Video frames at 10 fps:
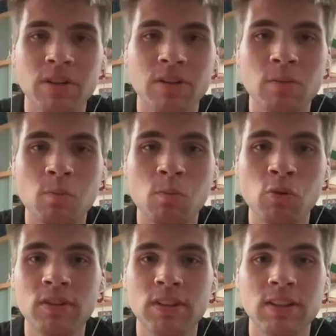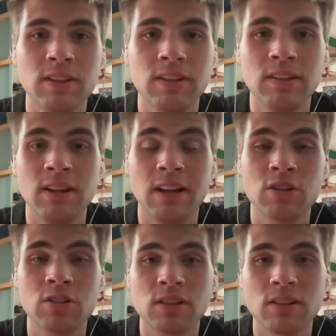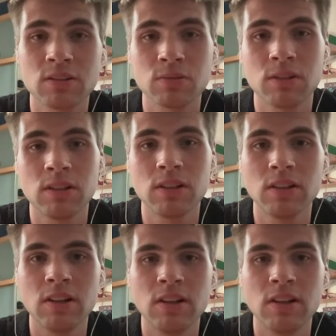uh, multi-directional as well.